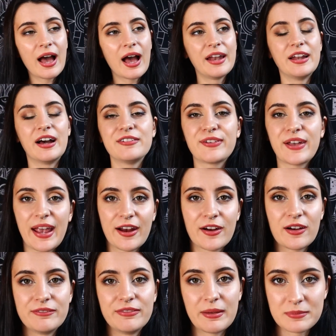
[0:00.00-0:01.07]
enough
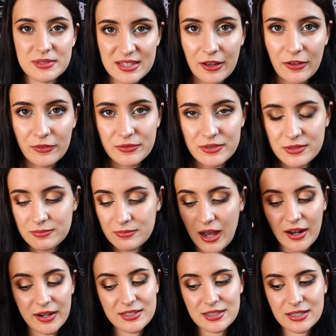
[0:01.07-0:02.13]
care of themselves.
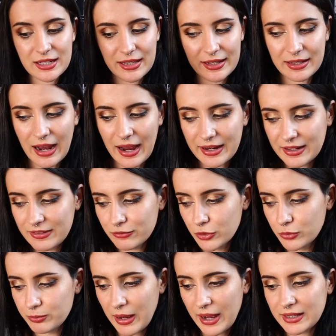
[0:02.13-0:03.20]
Honestly, like I can
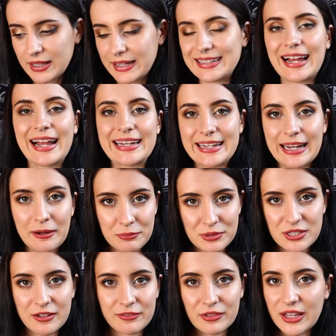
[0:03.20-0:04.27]
root back like ninety-nine
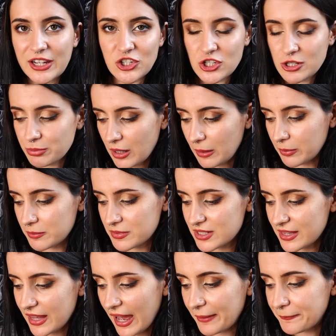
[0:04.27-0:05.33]
percent of relationship problems
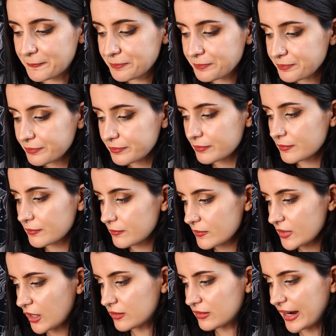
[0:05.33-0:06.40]
to that.
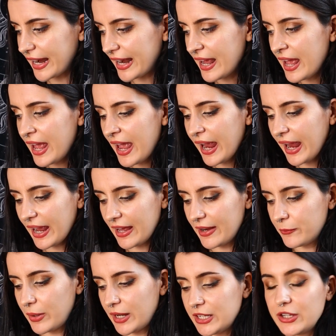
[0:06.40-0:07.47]
All right.
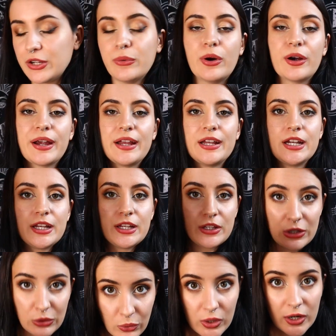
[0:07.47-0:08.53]
And when you are in
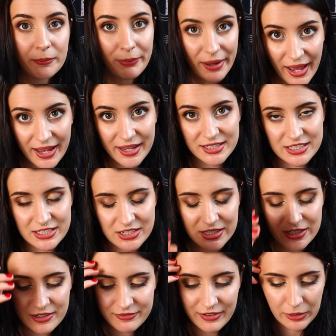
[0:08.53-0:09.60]
your
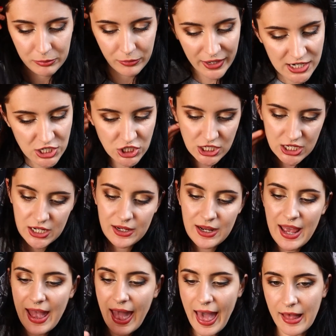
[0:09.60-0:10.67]
best vibration,
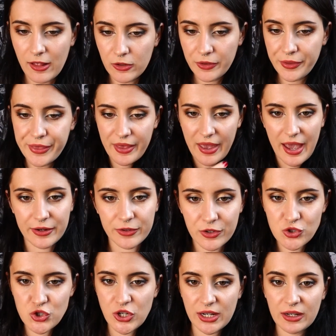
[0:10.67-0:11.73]
health,
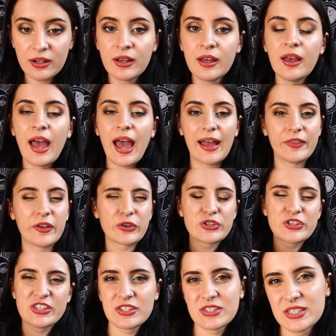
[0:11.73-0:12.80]
energy, and there's
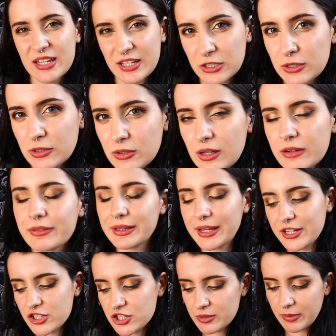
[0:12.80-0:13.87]
still a
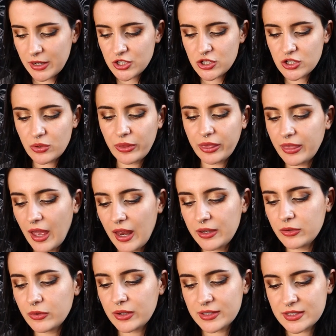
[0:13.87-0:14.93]
relationship issue,
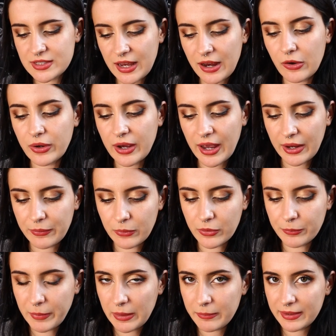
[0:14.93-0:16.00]
then you can say, okay,
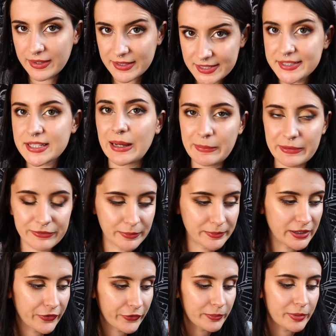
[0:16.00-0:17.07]
well, maybe this is coming from
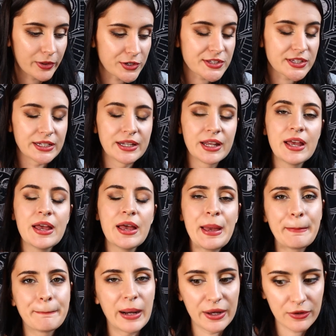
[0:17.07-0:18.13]
the other person.
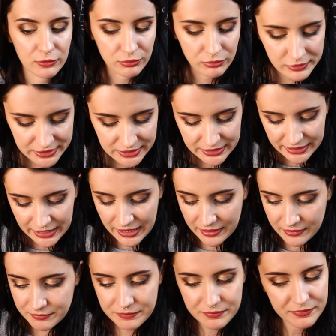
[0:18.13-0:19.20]
But really
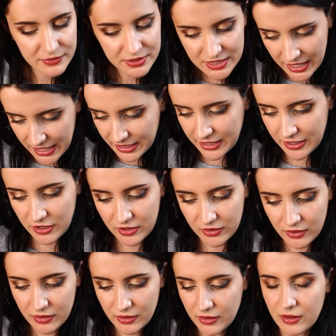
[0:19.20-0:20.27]
take
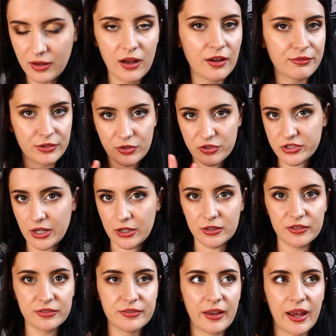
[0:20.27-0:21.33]
care of
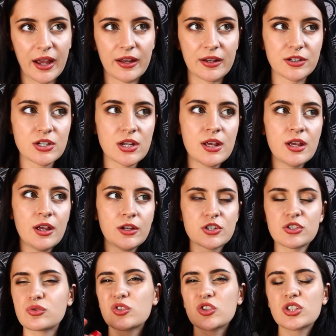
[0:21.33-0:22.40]
yourself and
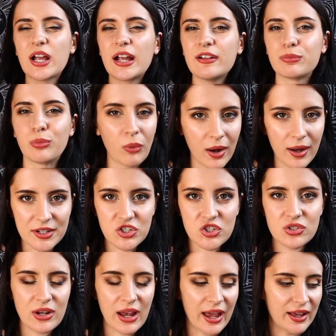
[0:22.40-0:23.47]
just, just kind of
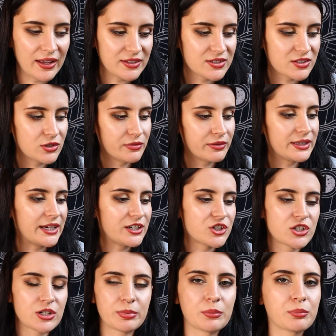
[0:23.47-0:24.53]
watch as your
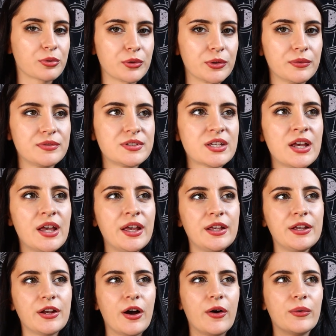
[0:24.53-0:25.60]
relationship improves.
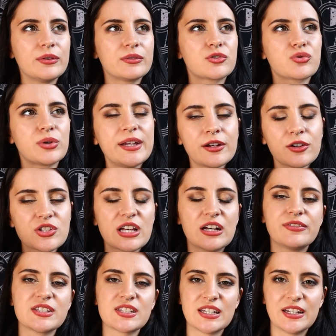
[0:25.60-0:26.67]
You know, treat
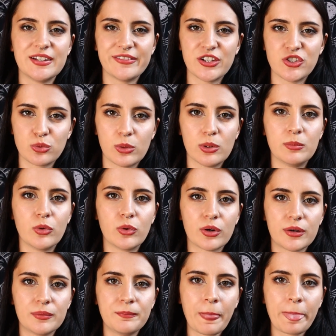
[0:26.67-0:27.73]
yourself as an individual
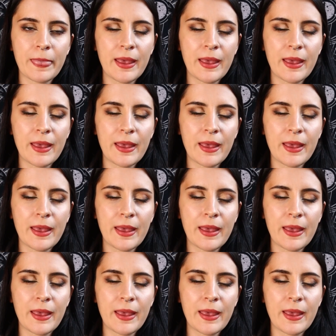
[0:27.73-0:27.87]
more.